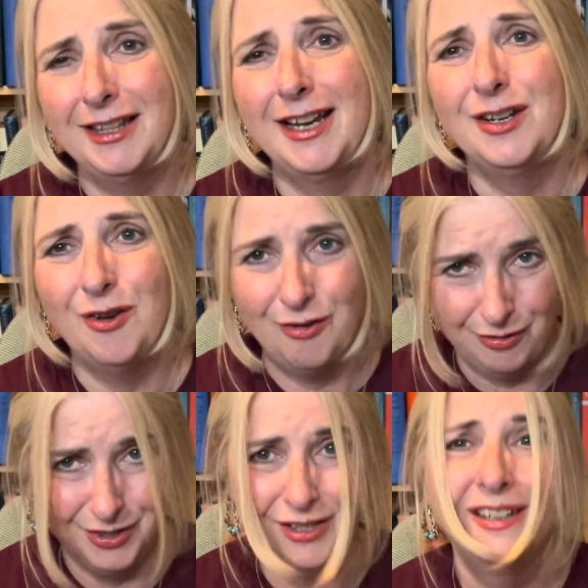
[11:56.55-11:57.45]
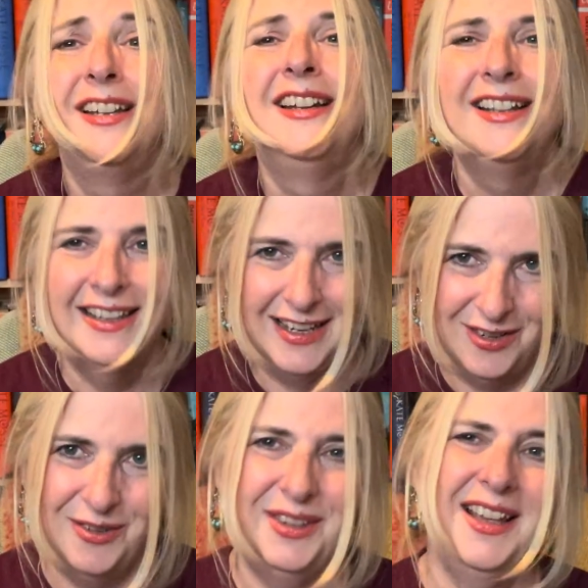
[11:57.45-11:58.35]
They nod
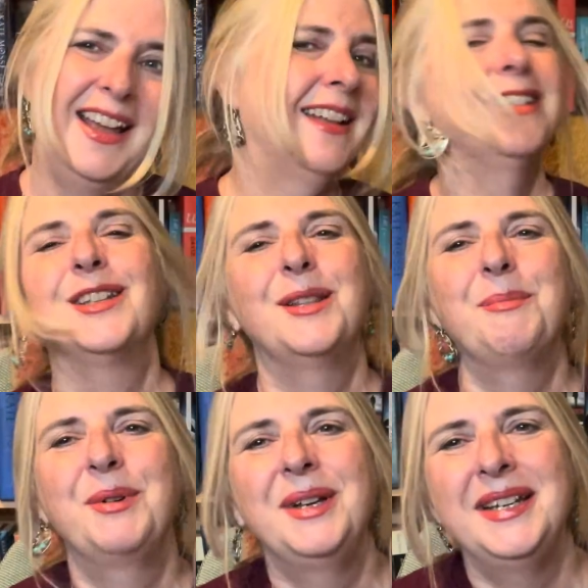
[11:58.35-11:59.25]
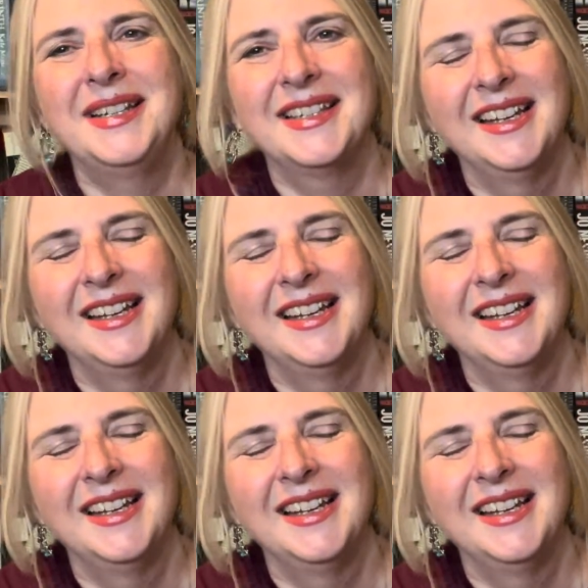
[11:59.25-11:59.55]
their heads in the breeze,